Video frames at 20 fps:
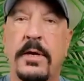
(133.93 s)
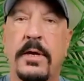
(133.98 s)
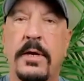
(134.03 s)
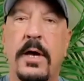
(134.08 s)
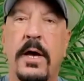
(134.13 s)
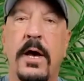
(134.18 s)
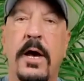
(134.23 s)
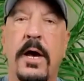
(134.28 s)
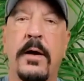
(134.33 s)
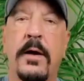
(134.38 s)

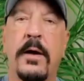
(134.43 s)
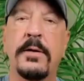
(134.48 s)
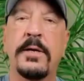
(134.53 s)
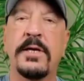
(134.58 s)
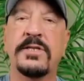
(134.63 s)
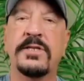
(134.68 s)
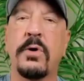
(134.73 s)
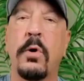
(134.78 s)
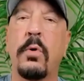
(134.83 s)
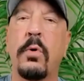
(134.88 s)
uh,
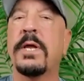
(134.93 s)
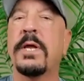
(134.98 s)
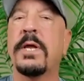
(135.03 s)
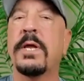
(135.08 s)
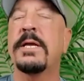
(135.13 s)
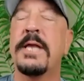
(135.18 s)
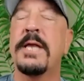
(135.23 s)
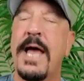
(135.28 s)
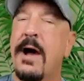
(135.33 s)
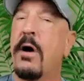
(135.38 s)
is only
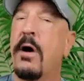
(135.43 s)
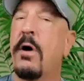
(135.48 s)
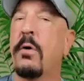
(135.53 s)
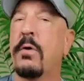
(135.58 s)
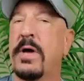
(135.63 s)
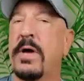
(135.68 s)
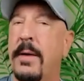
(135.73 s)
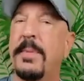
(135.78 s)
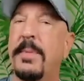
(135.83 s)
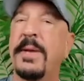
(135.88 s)
now
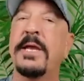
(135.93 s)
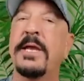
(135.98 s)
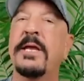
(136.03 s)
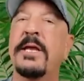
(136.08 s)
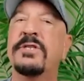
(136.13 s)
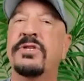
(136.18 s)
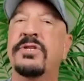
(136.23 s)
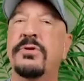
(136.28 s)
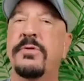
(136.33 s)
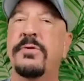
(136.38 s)
coming
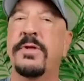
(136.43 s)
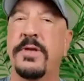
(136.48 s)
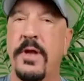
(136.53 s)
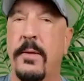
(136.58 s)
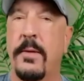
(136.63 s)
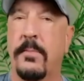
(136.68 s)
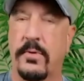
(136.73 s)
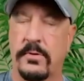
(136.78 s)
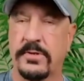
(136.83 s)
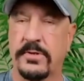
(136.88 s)
into the
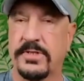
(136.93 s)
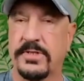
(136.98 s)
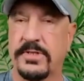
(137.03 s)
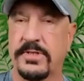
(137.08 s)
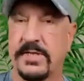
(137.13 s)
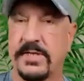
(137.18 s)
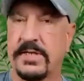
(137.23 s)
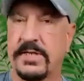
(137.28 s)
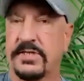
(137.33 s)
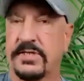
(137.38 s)
numbers, the
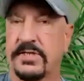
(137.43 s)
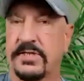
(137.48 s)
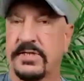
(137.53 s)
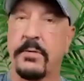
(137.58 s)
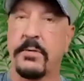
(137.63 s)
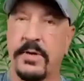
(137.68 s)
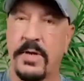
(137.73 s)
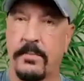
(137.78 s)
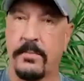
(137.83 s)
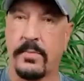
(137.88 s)

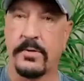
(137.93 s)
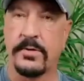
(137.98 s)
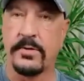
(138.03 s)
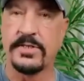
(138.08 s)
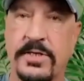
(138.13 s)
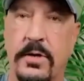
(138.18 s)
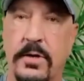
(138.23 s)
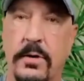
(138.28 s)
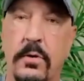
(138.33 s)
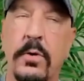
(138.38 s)
historical numbers.
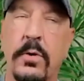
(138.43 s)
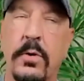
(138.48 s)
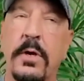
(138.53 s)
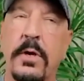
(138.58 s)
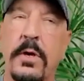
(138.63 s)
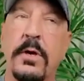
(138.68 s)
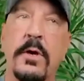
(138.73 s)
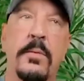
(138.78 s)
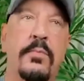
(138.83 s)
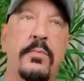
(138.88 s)
So
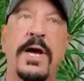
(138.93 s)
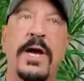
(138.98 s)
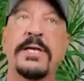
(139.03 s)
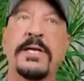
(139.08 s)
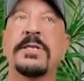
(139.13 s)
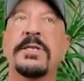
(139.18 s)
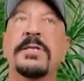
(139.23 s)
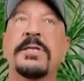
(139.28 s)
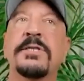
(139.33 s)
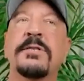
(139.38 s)

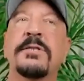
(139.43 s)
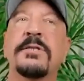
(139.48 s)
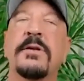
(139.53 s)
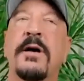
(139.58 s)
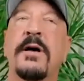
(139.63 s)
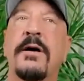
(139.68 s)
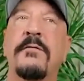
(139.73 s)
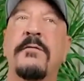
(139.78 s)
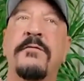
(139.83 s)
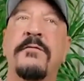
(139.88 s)
prices
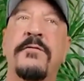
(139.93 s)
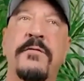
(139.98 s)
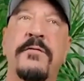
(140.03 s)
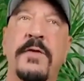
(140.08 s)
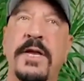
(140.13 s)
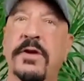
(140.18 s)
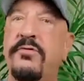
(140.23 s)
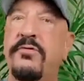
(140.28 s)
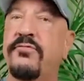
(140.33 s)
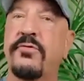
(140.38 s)
of
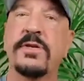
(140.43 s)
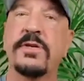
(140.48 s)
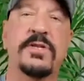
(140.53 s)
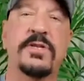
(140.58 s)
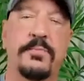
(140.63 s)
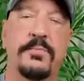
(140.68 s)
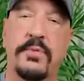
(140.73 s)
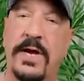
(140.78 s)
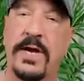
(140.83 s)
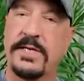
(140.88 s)
interest or
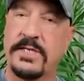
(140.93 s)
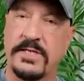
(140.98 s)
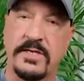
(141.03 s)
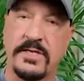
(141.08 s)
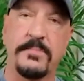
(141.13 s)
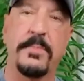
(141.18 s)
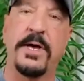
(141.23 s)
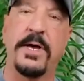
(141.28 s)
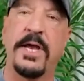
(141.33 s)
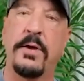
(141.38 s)
prices
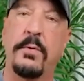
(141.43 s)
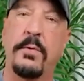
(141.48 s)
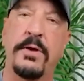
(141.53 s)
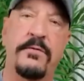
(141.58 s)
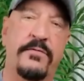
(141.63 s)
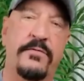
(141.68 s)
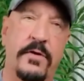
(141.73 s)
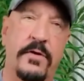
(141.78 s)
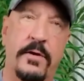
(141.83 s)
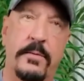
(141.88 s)
of money went
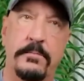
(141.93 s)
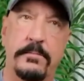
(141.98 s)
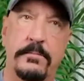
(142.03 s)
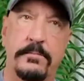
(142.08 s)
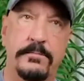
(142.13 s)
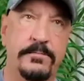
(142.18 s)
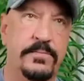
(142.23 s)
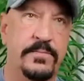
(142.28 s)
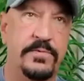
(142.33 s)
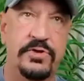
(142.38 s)

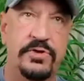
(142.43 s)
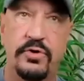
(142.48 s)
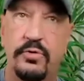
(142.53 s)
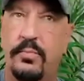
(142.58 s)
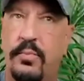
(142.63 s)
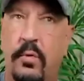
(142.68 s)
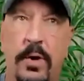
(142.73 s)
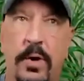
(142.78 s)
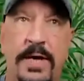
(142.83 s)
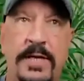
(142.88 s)
from two
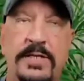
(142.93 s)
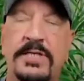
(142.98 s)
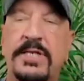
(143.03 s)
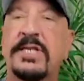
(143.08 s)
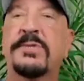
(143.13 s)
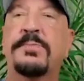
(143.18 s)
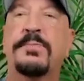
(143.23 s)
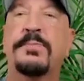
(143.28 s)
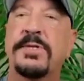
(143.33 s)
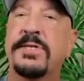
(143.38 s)
point six
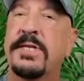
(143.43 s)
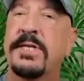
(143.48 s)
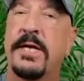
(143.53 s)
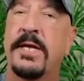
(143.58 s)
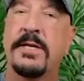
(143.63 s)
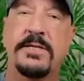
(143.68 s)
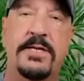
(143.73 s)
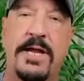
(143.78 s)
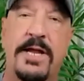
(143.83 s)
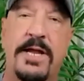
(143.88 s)

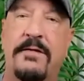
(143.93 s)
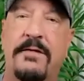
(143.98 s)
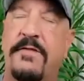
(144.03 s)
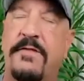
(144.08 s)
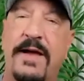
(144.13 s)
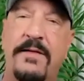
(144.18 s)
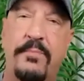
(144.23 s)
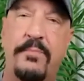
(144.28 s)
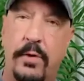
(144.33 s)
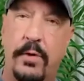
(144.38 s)
percent to now
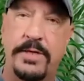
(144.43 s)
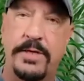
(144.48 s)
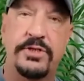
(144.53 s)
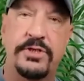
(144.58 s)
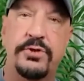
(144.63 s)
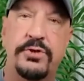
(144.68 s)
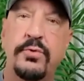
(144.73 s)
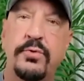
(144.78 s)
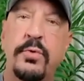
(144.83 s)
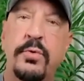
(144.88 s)
five point
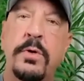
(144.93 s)
two,